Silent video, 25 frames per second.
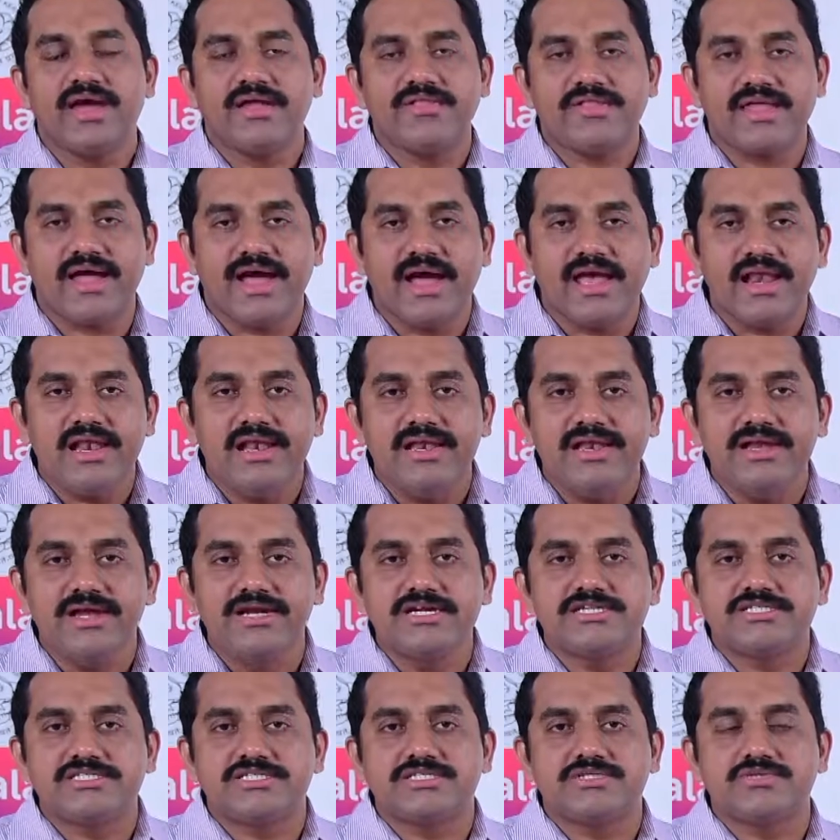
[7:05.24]
that
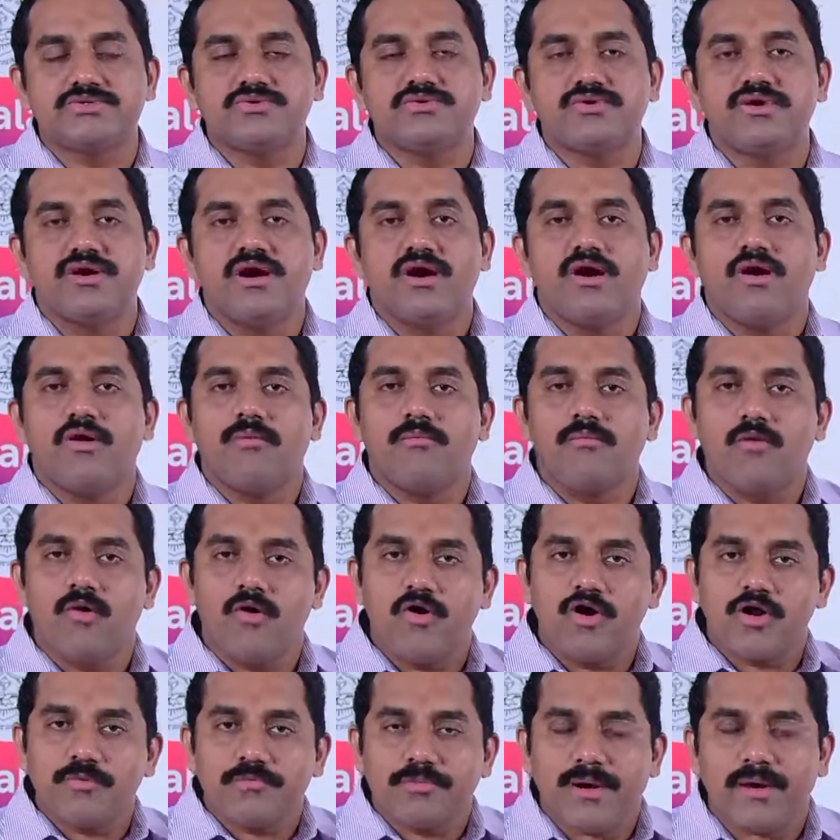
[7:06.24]
leads to
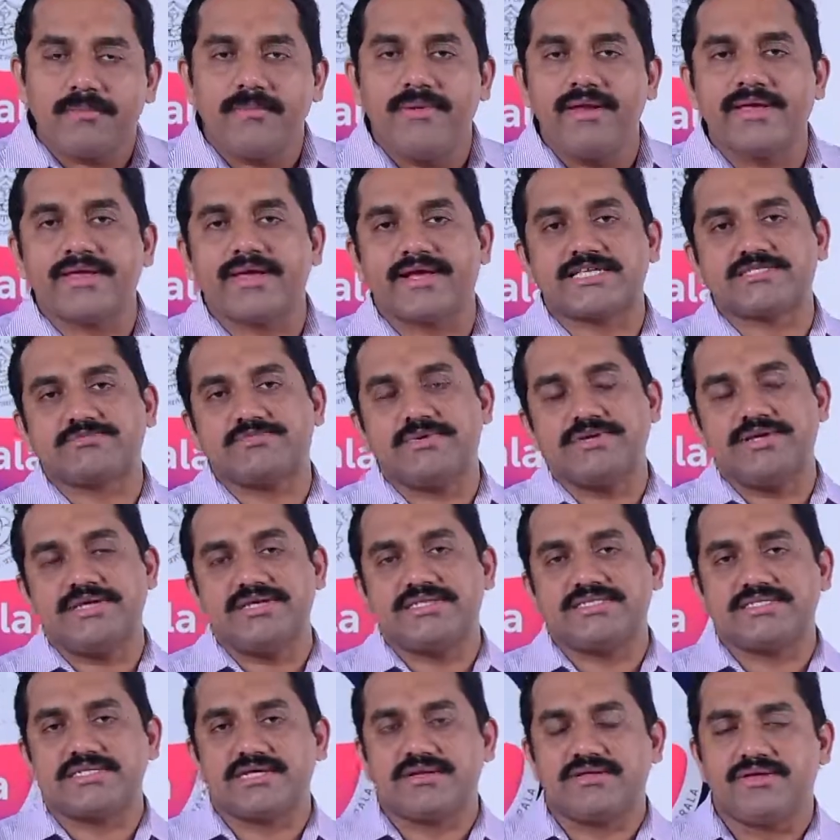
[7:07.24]
more public
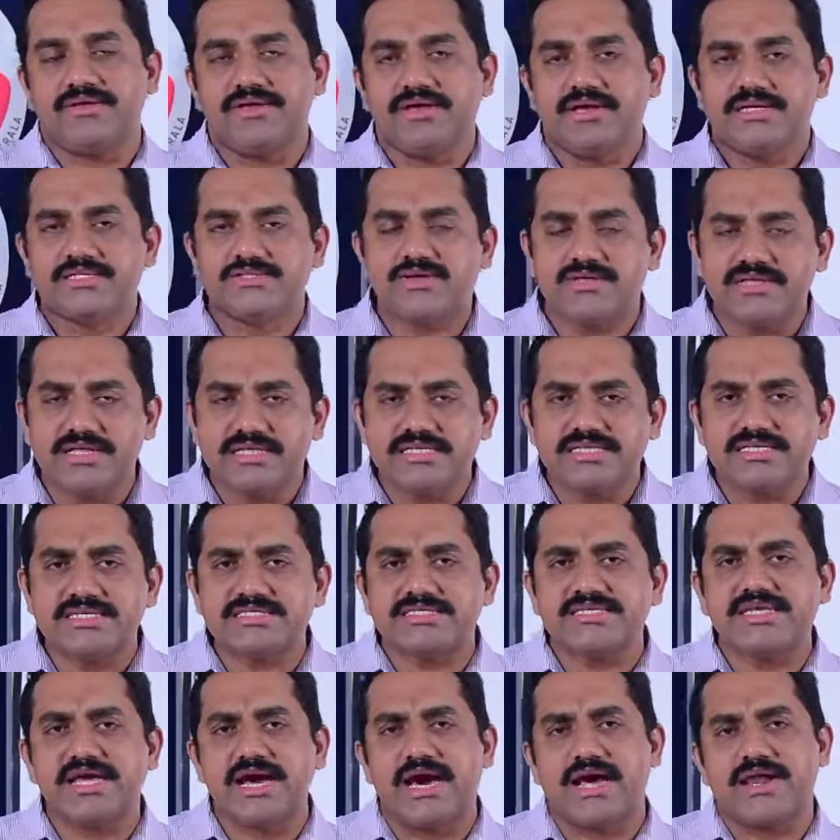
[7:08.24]
expenditure. So this
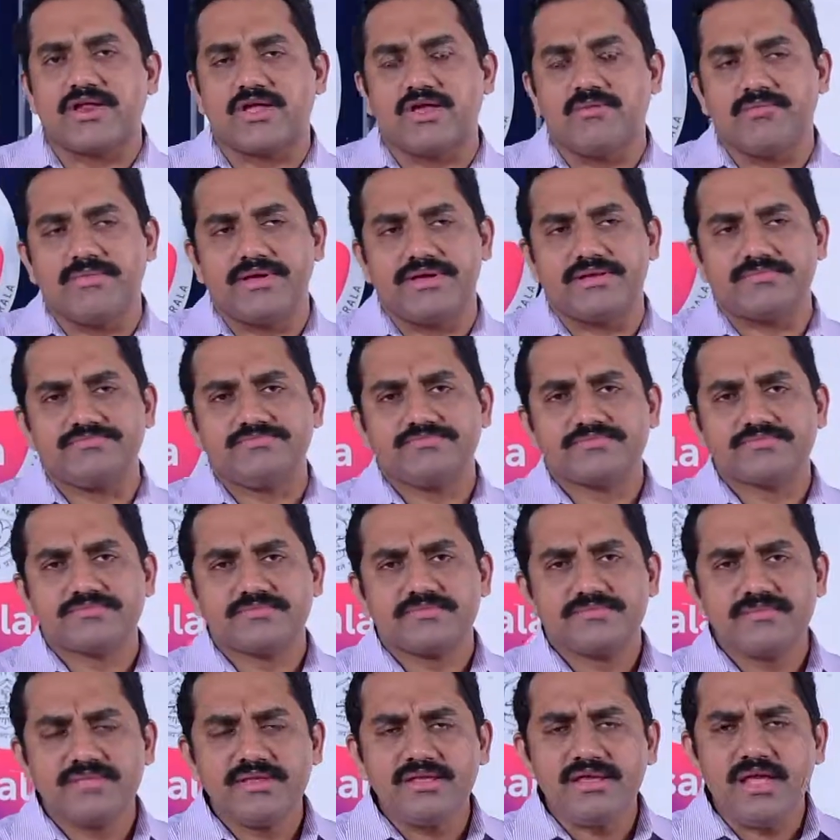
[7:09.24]
is the argument.
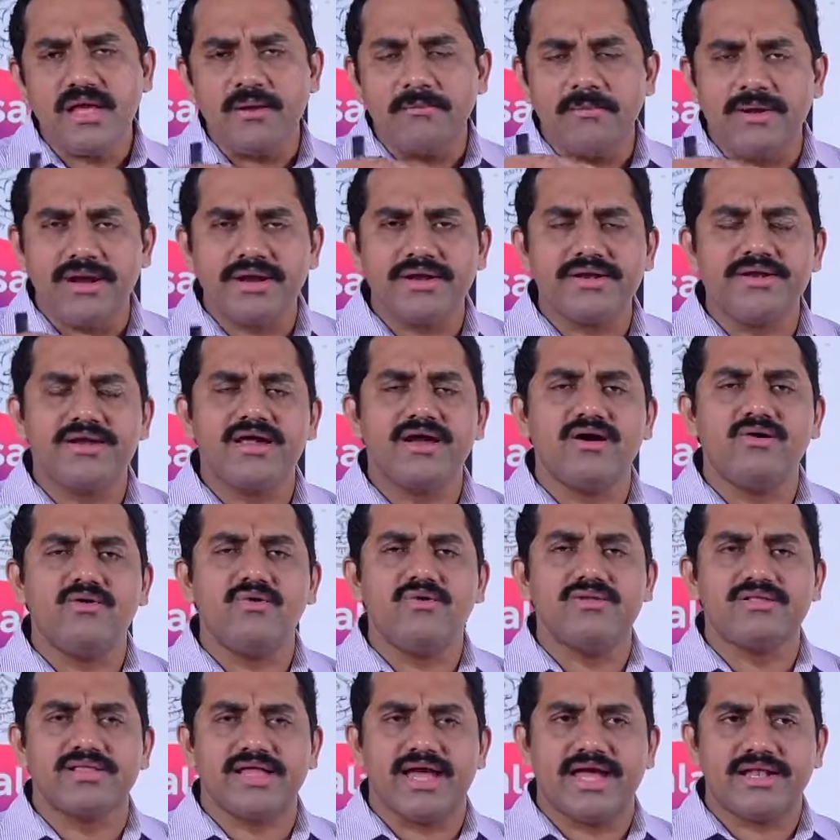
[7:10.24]
But
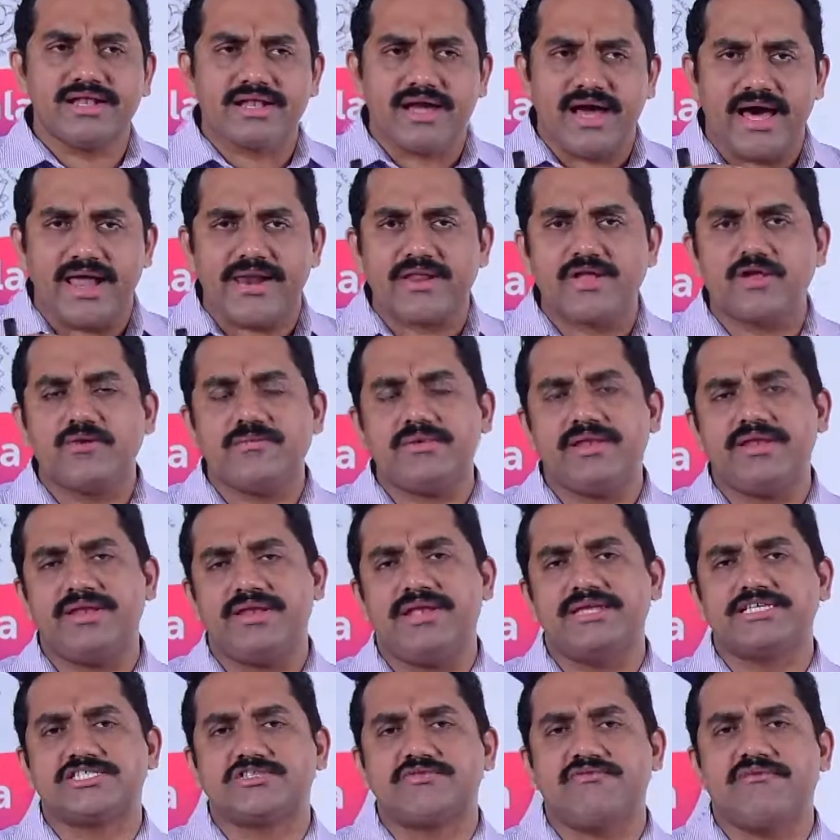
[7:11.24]
now that argument
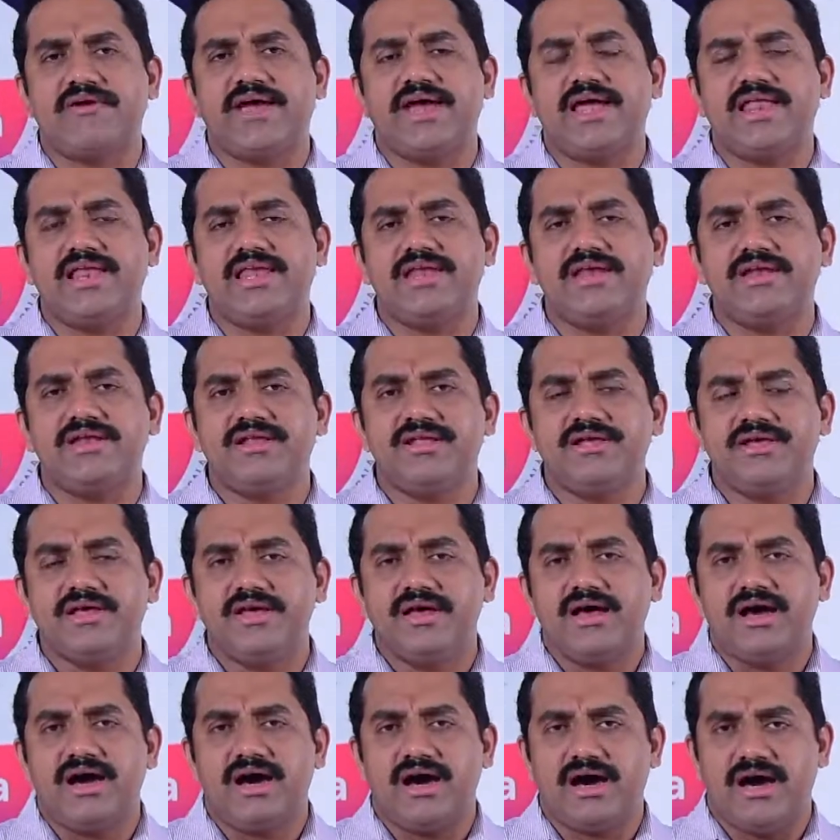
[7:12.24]
is valid
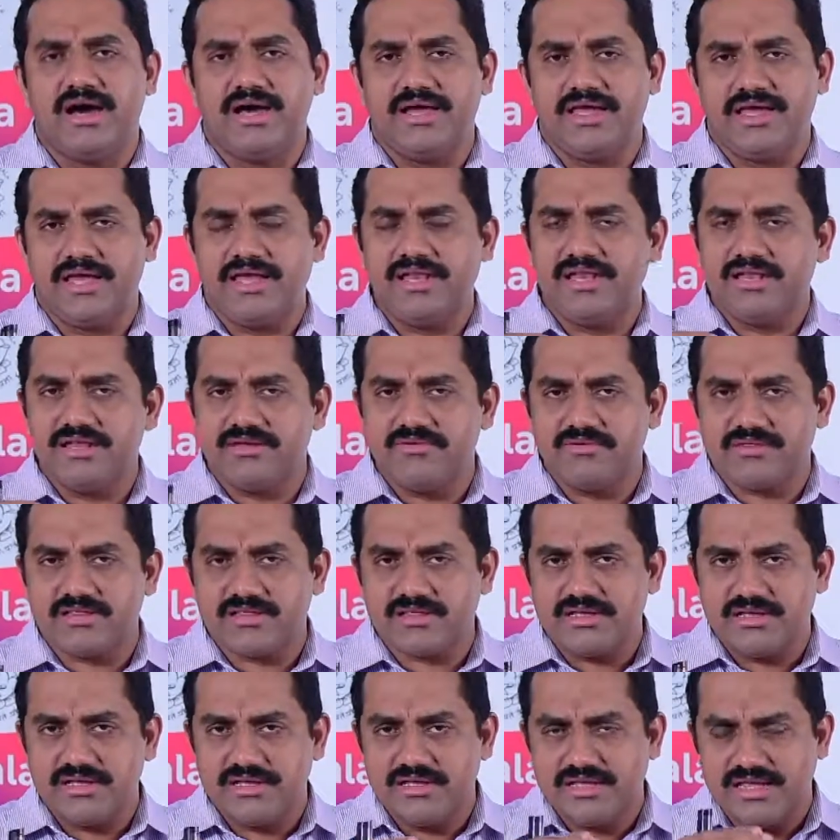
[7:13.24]
in
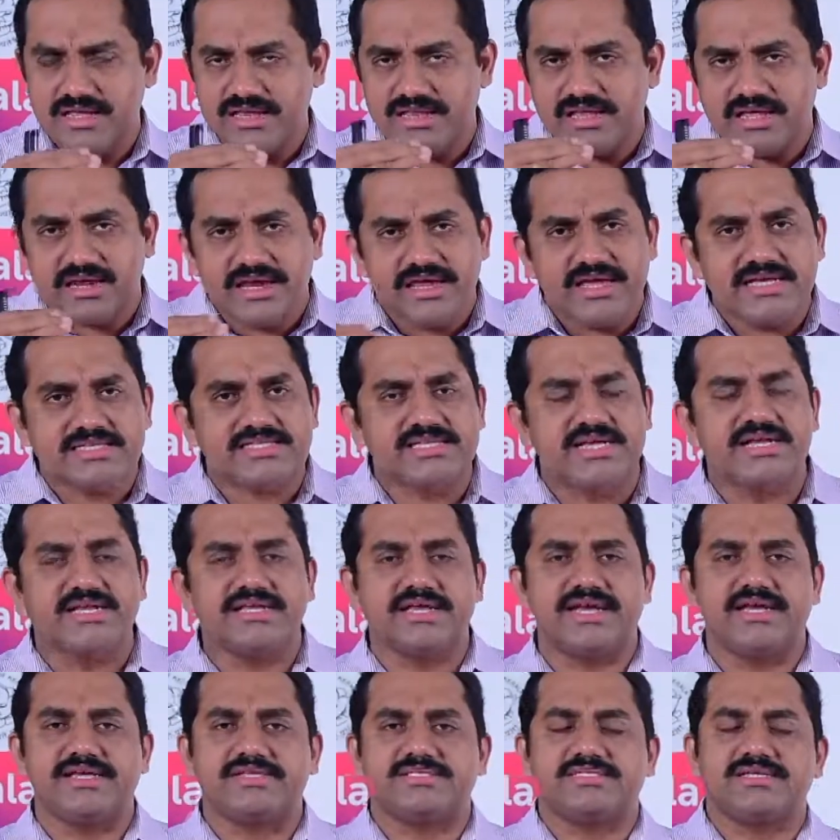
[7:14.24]
the recent
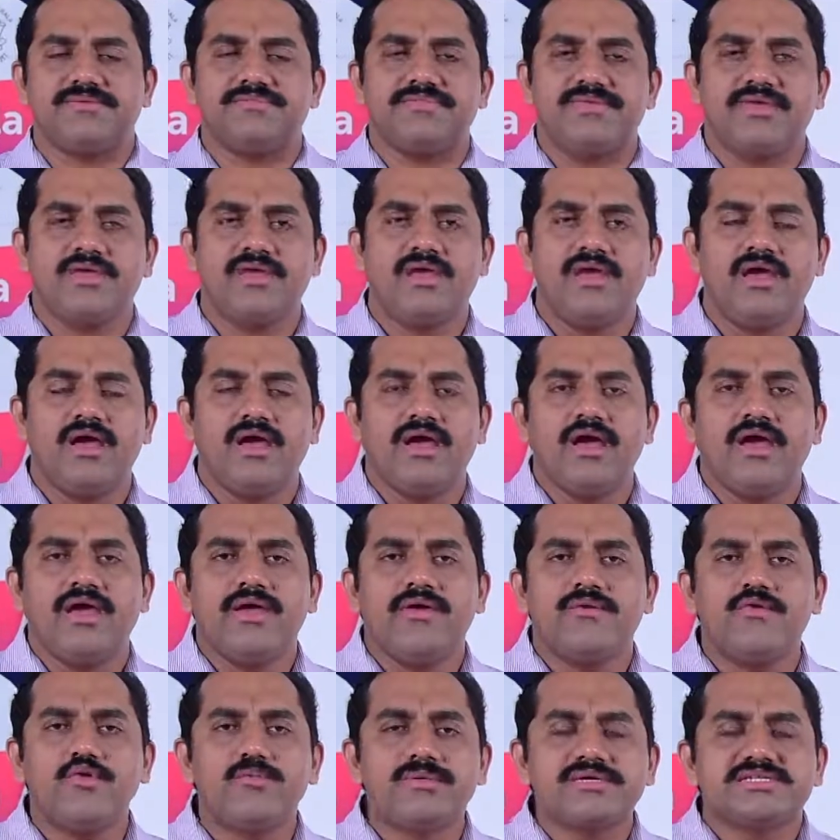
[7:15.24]
case.
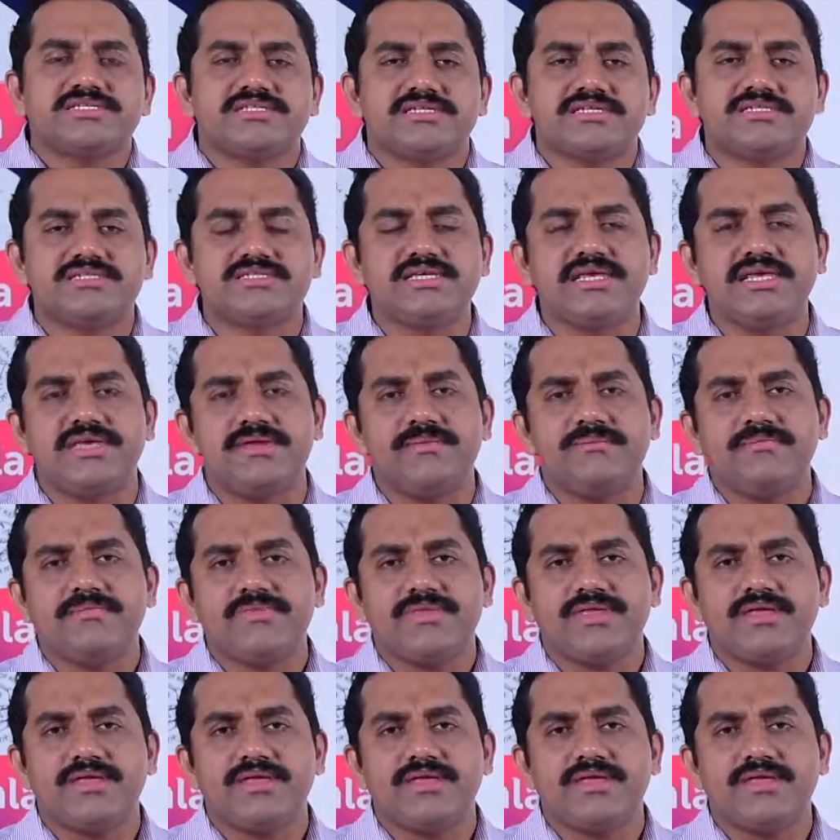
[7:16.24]
You must see